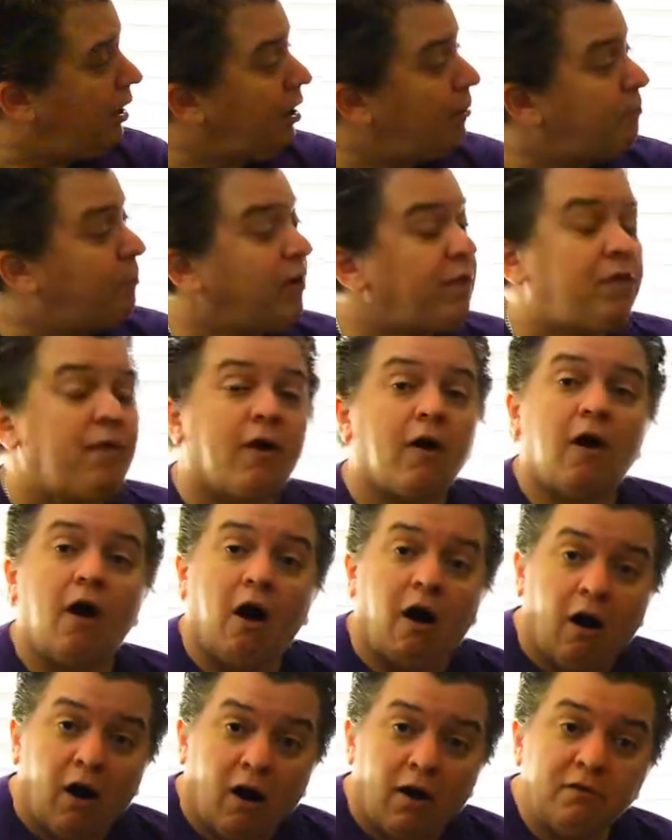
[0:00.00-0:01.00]
But there
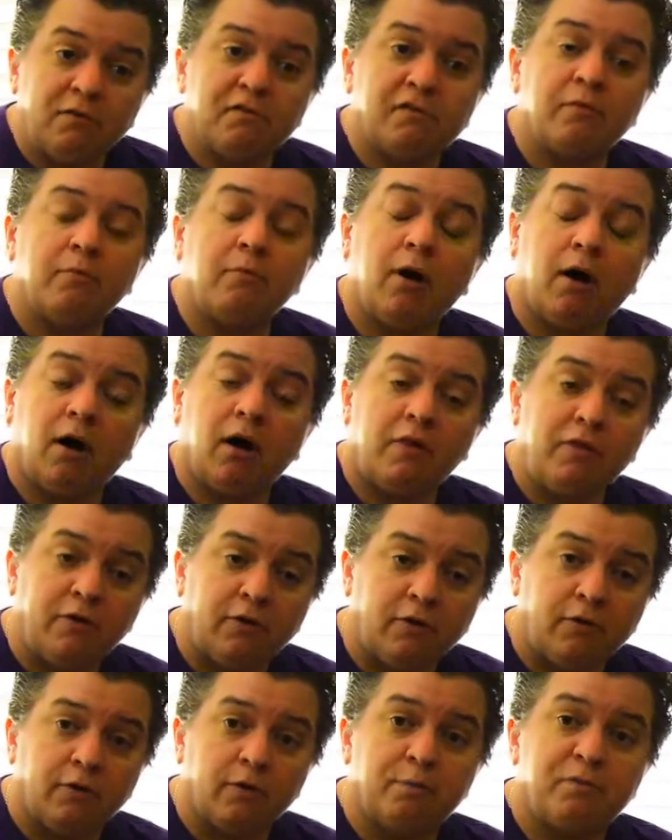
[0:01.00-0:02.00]
are some other
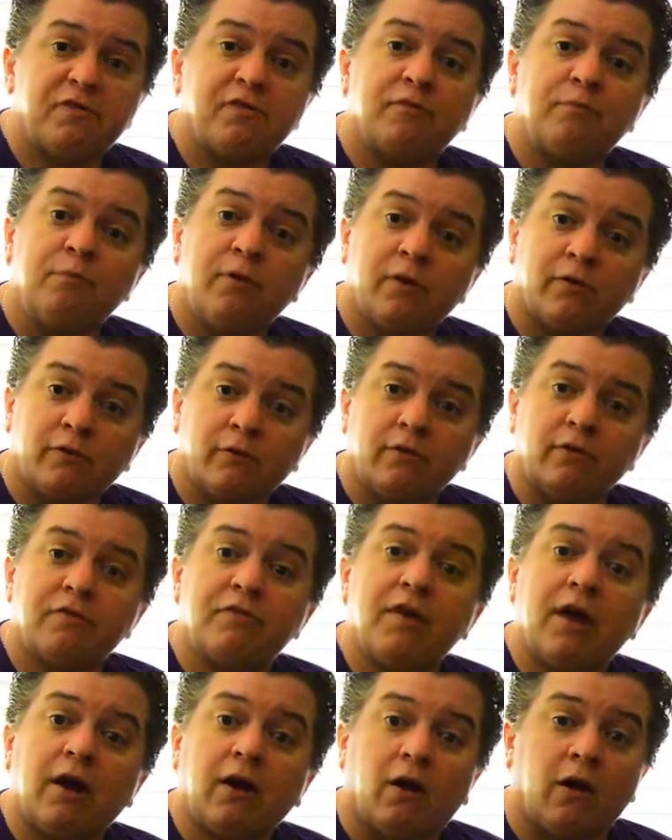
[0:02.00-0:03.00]
groups of minerals
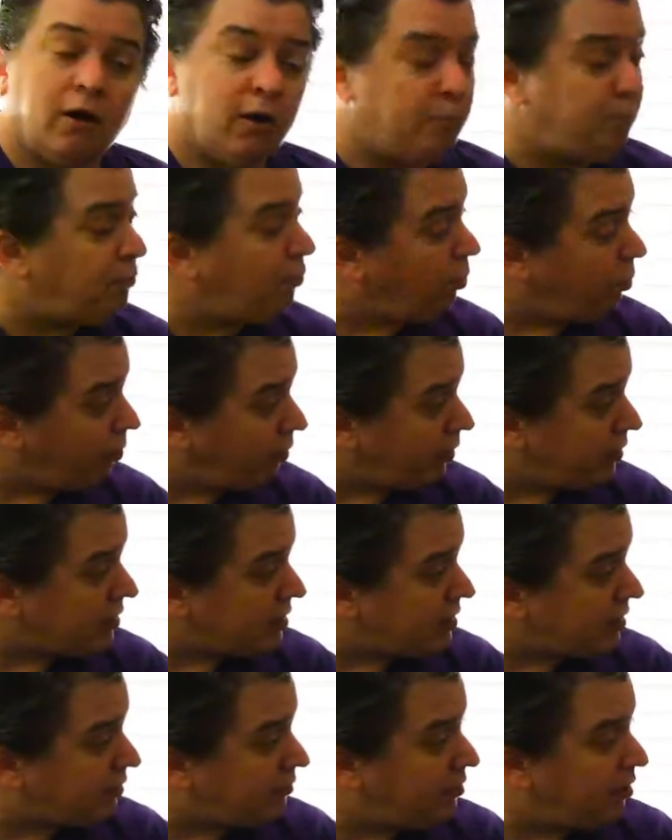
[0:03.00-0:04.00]
that are
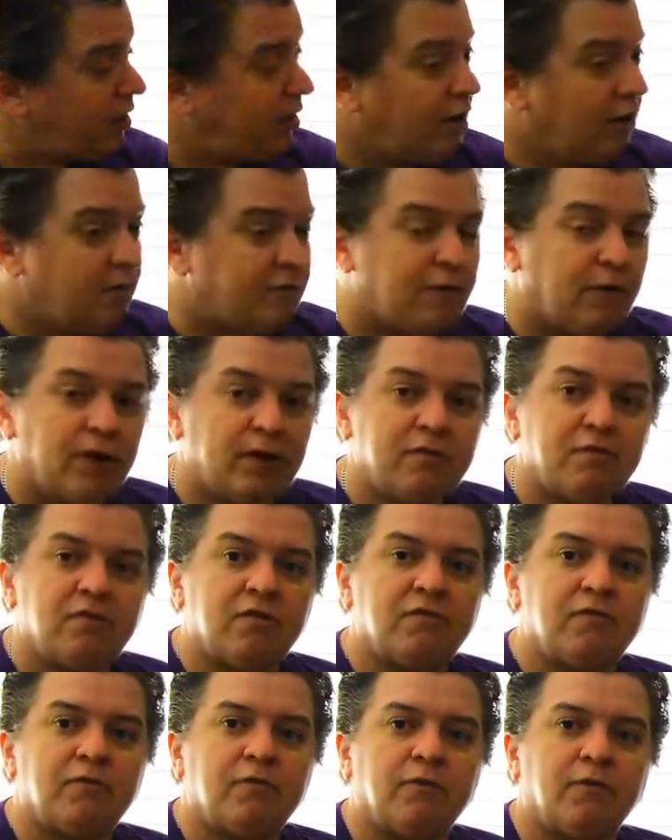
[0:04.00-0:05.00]
important. For
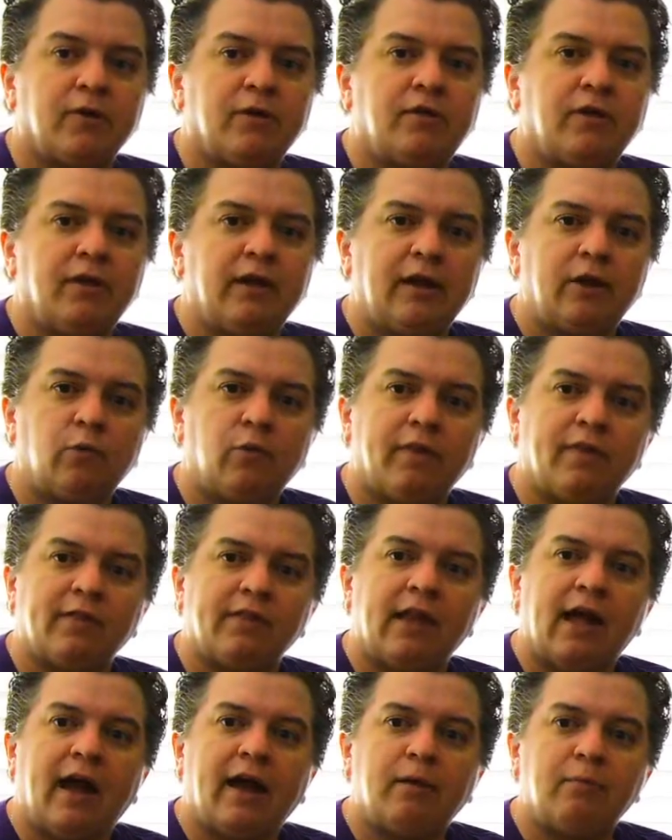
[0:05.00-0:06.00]
instance, if we're dealing with
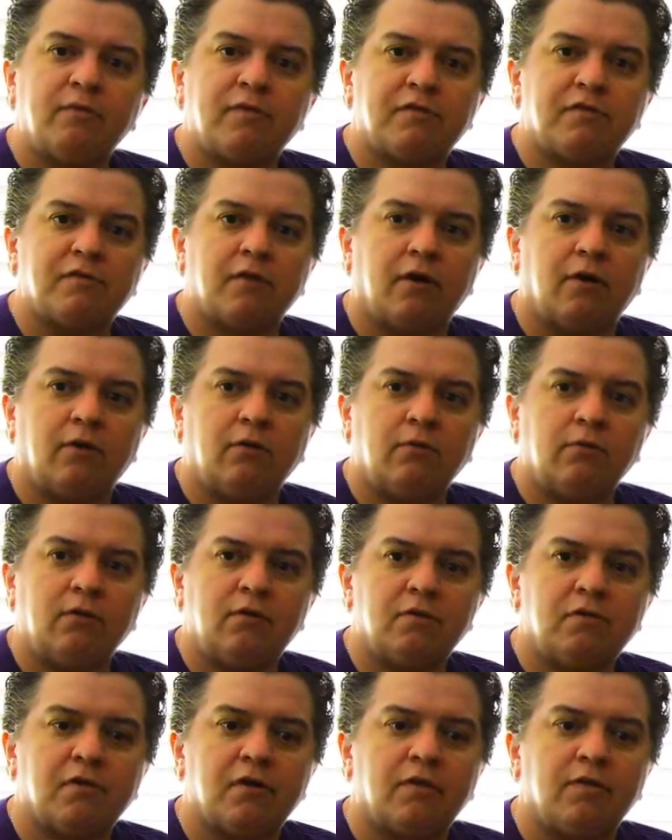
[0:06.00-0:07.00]

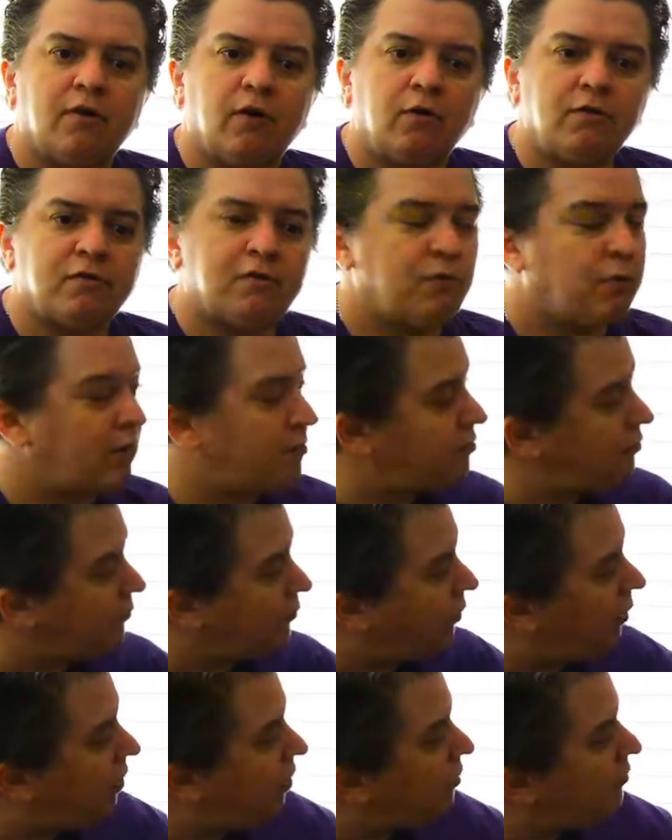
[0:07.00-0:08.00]
limestones and those sorts of
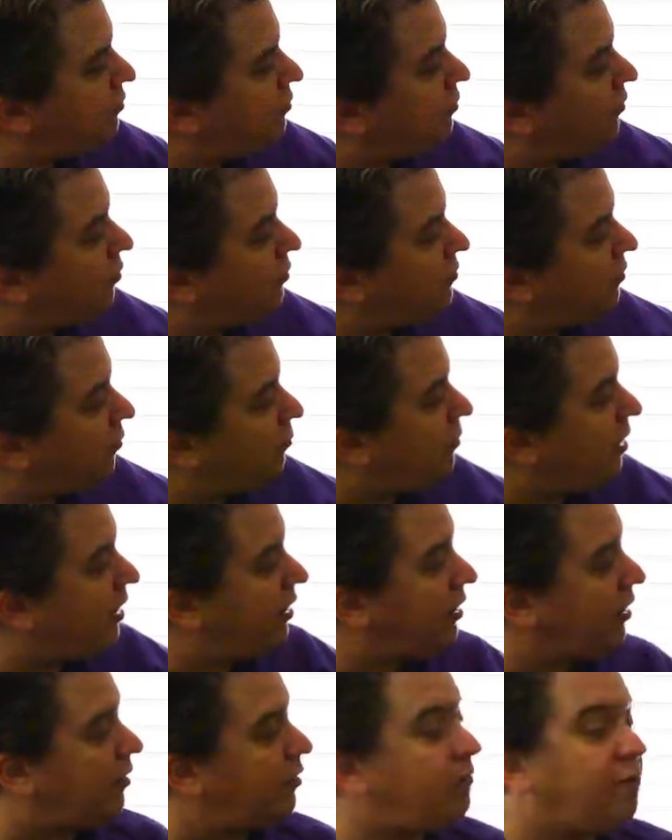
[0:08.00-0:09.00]
rocks, those are made
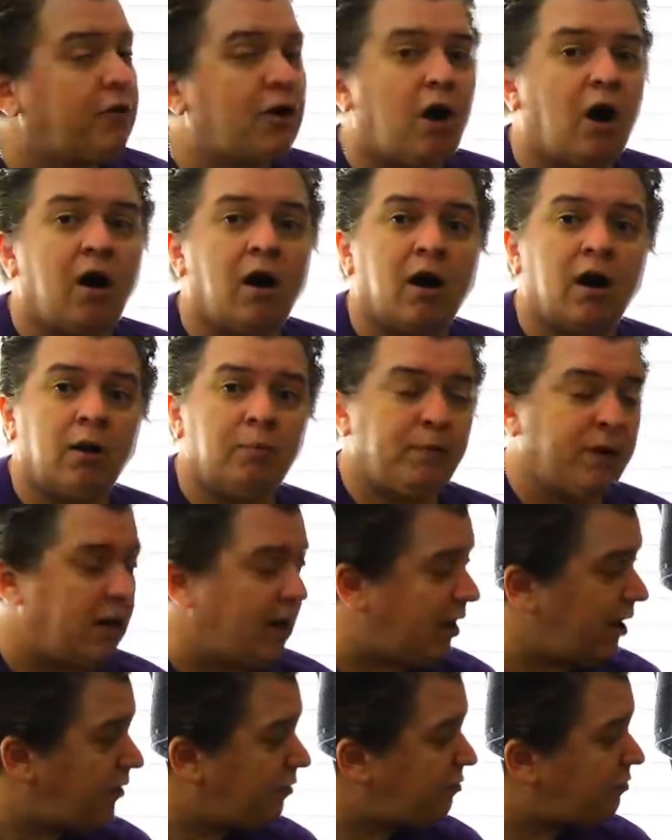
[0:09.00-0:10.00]
out of
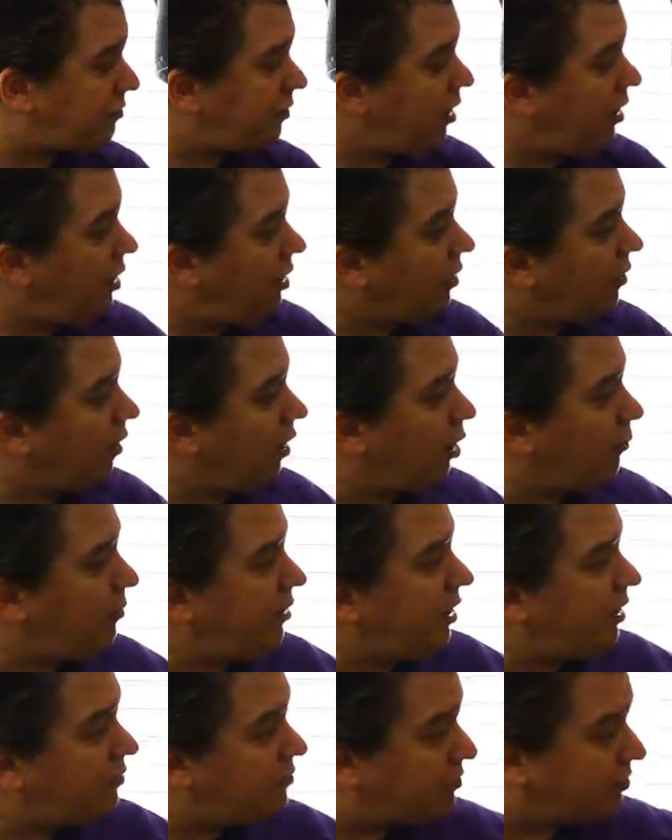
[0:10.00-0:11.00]
carbonates.
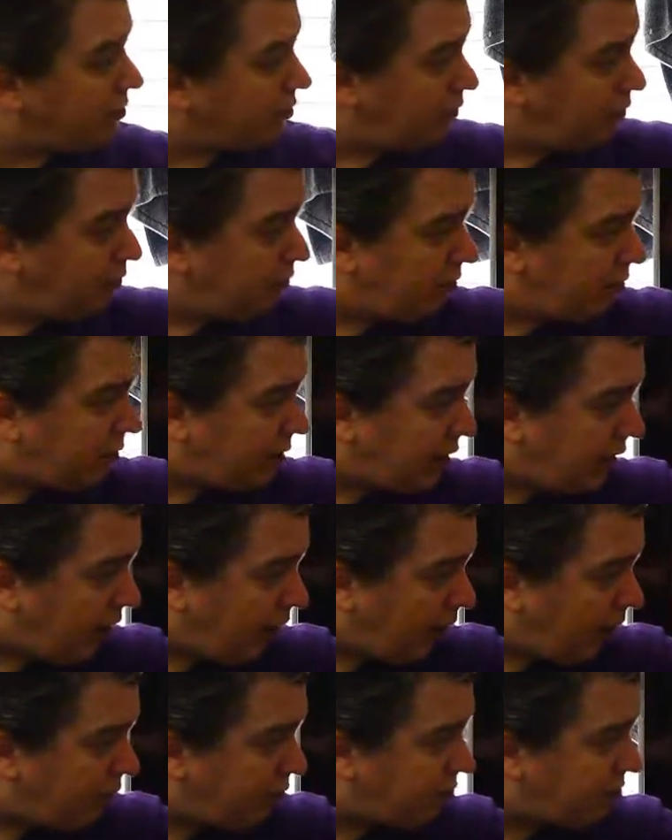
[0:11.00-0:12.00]
Carbonates include
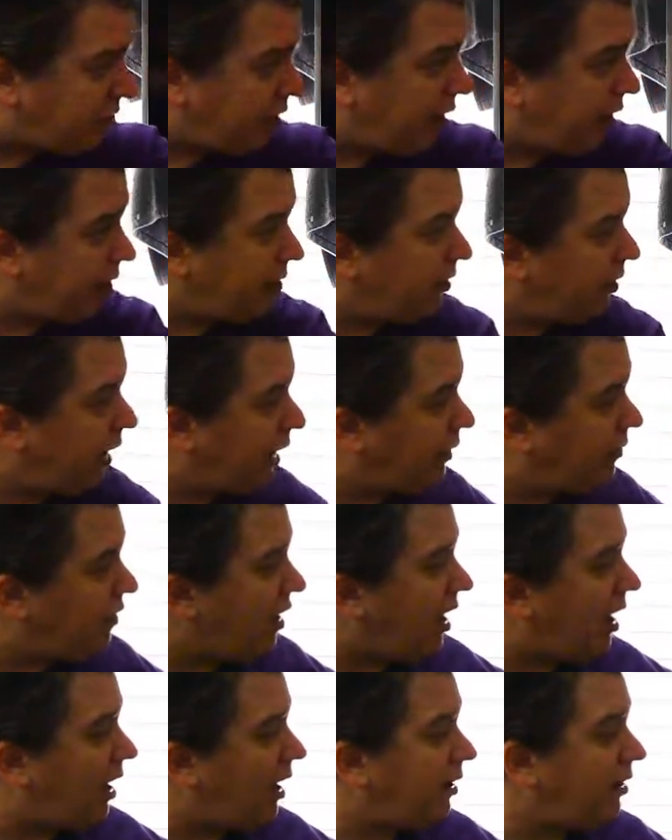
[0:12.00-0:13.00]
calcite, like
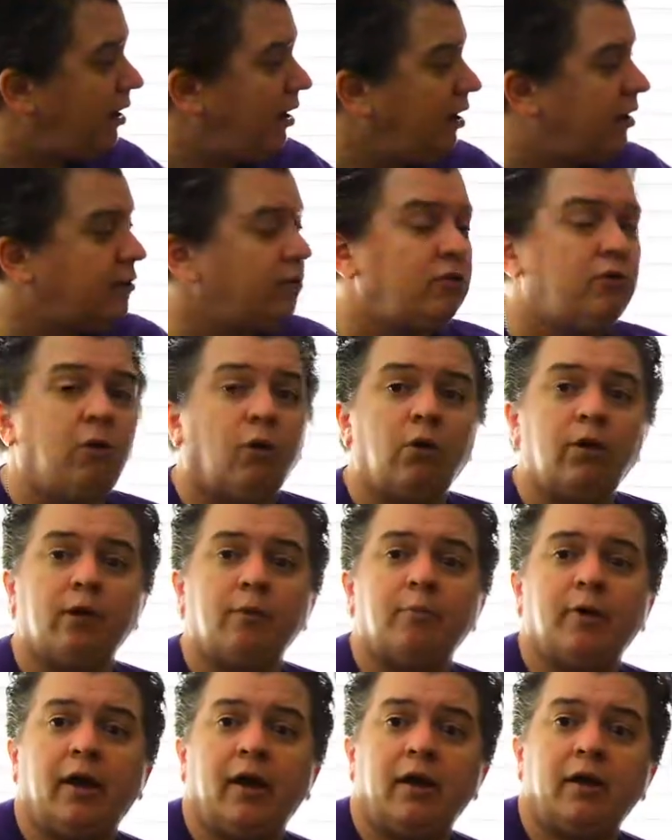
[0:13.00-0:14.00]
that,
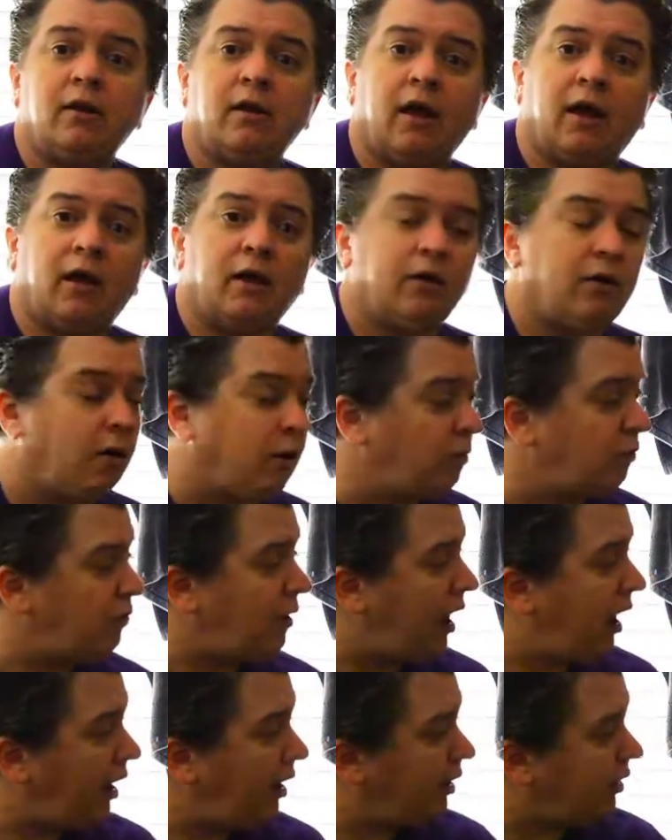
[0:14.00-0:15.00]
dolomite, and
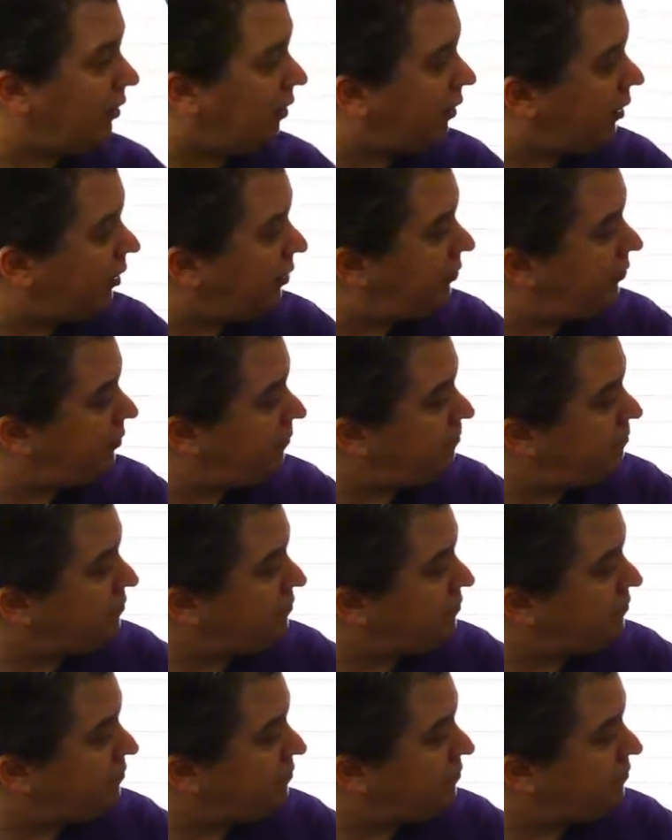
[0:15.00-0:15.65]
aragonite.